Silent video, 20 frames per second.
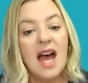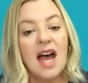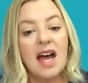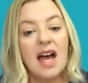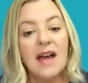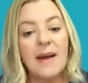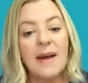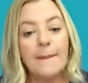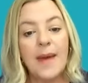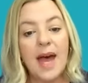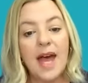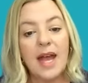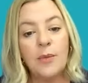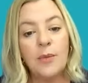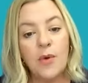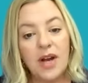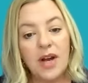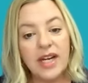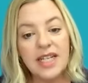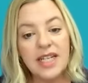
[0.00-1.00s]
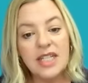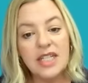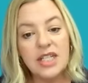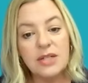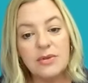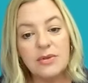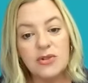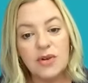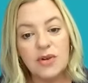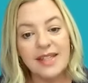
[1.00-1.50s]
um, I wanted
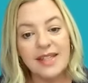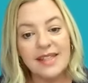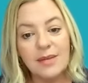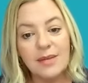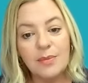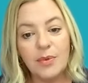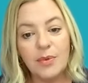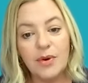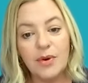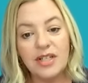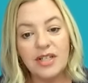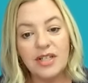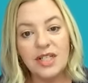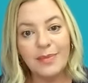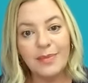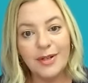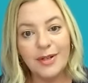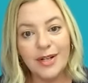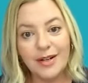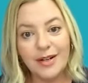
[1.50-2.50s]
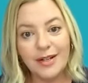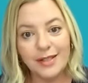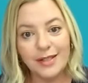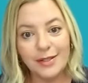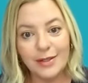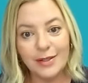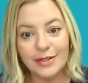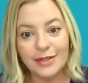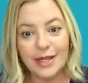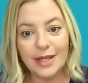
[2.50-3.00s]
to address the board to put our
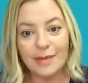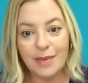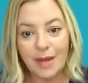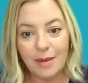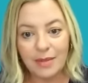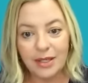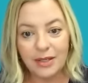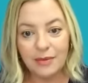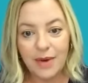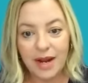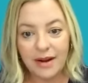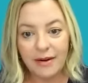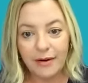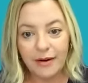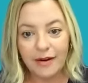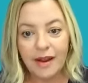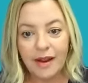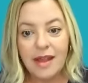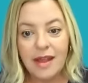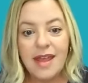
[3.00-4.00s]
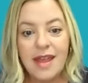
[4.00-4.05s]
concerns on public record